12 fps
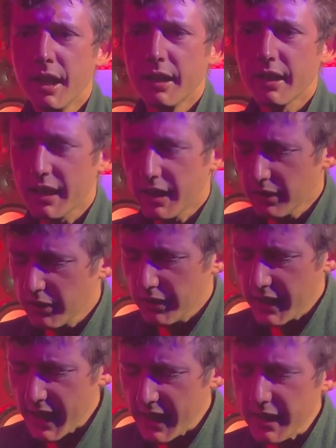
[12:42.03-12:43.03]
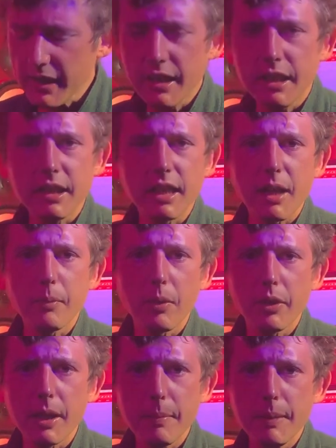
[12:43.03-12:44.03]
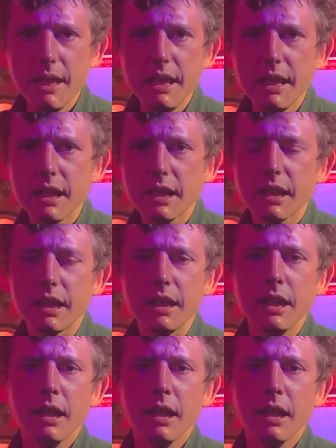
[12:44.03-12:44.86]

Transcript: they can learn anything they want immediately.